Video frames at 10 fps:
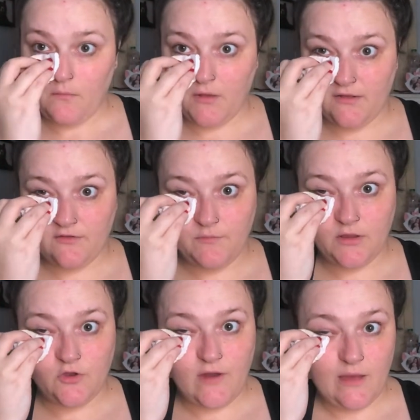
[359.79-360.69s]
because they've
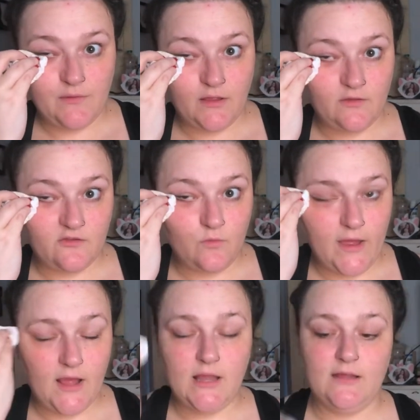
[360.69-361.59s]
been trapping the
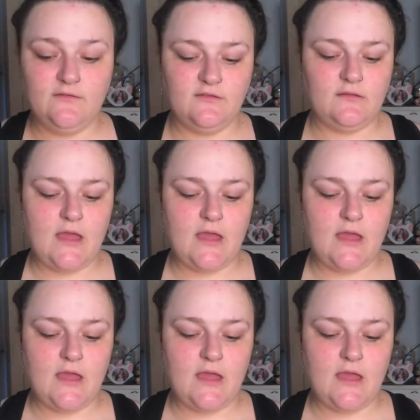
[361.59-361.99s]
sweat glands.